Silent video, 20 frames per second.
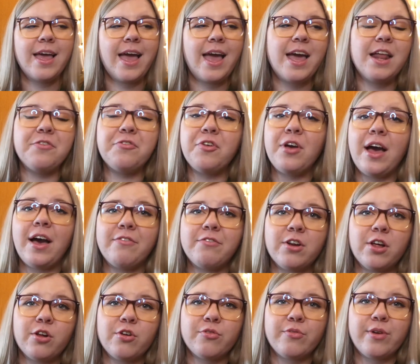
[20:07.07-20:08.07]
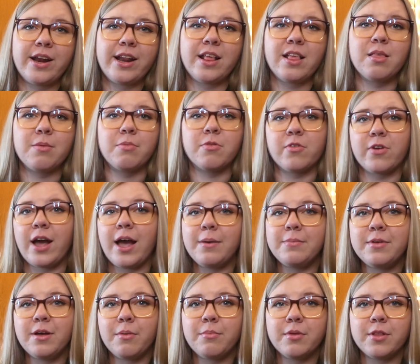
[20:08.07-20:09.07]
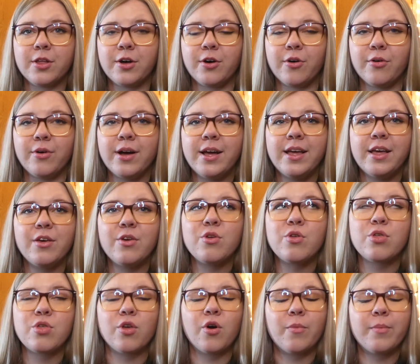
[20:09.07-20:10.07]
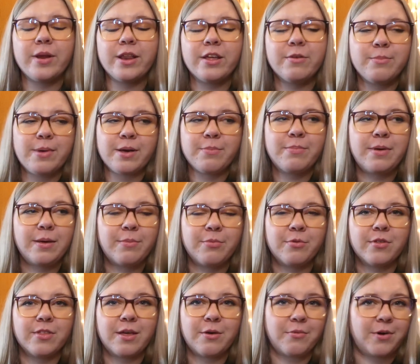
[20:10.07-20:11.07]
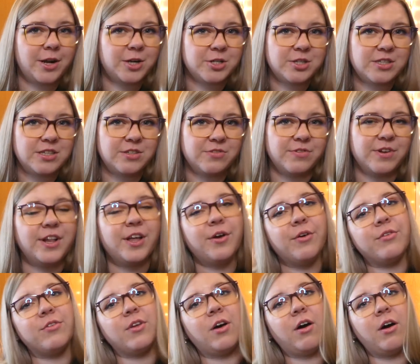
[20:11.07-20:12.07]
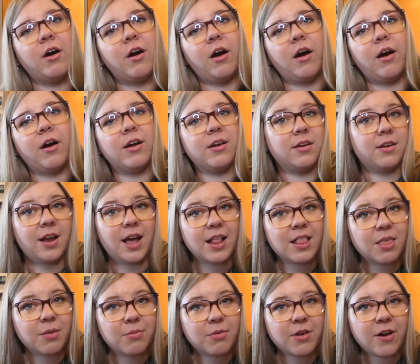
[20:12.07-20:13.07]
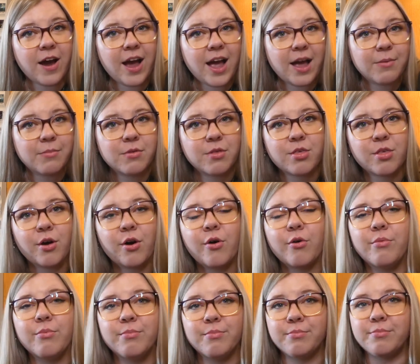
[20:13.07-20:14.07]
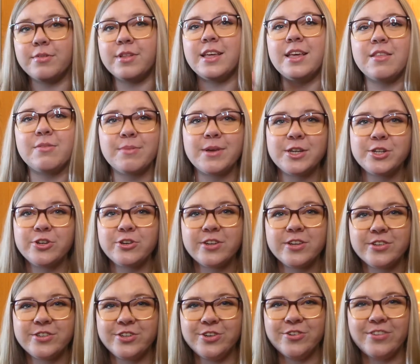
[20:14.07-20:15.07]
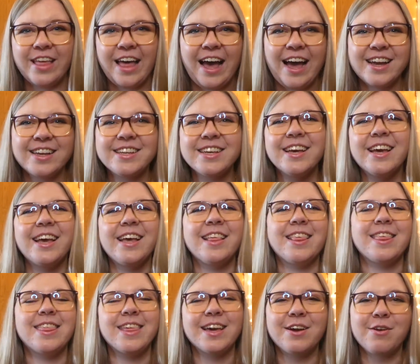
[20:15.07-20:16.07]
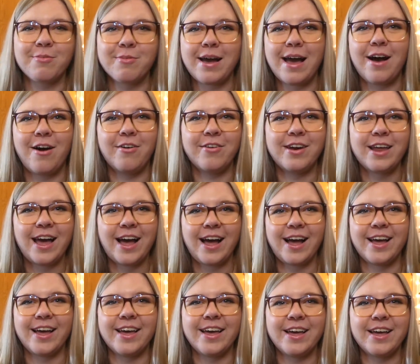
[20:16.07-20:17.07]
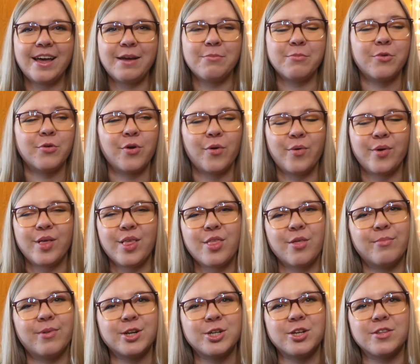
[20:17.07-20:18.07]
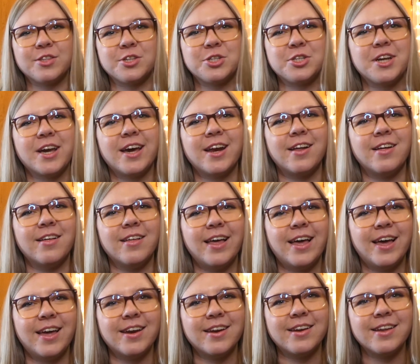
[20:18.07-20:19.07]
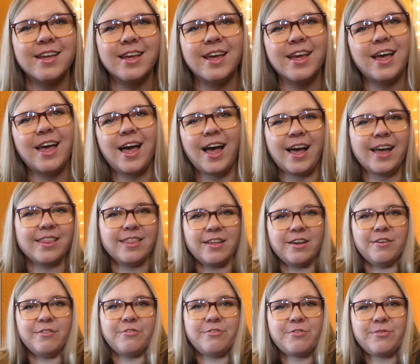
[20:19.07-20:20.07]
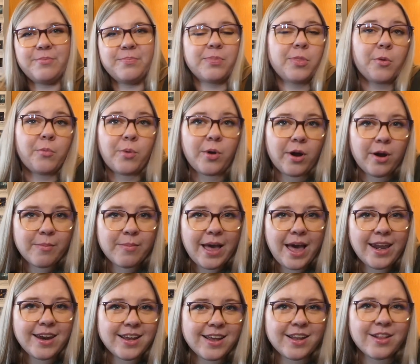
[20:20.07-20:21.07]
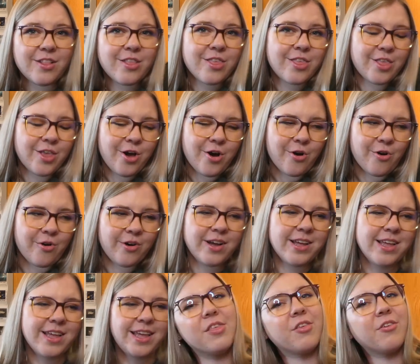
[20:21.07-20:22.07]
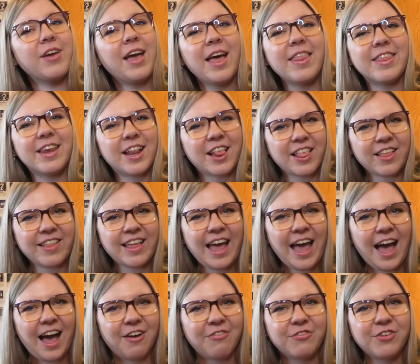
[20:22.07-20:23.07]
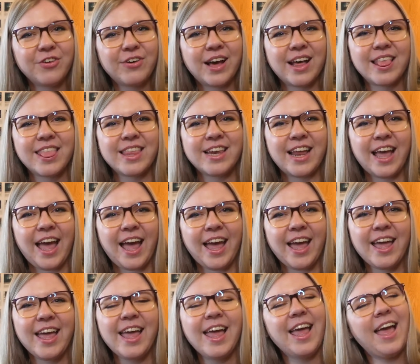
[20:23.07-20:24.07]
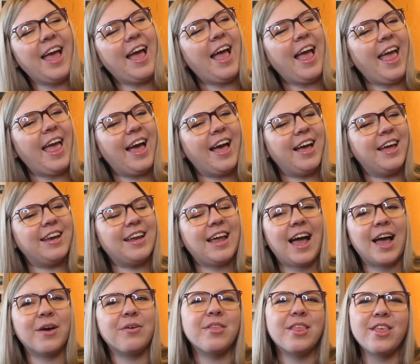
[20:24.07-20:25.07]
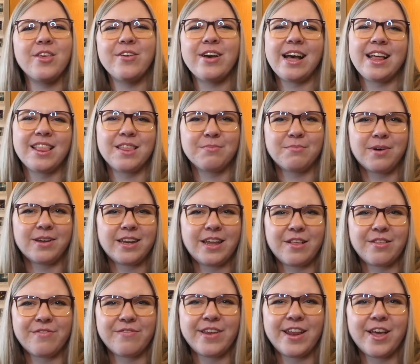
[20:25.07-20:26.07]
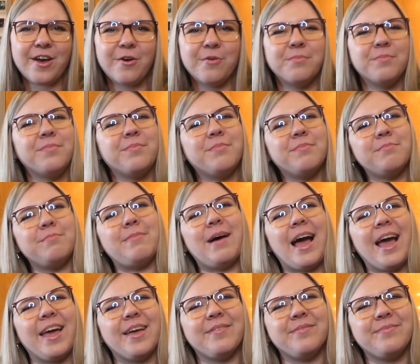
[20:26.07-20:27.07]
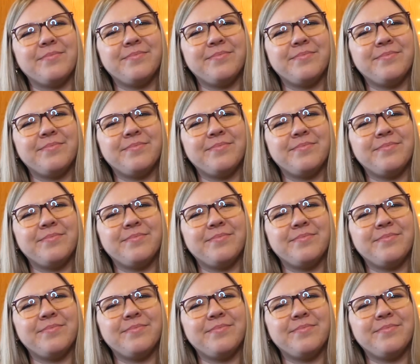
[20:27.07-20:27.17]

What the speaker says: And if you haven't already, subscribe down below. So many of my people that watch these videos are not subscribed, so please make sure you do that. Stick around. I am growing so much on this channel and I love where I'm headed. So yeah, that is all I have for you guys today. And I will see you guys in Monday's video. Bye.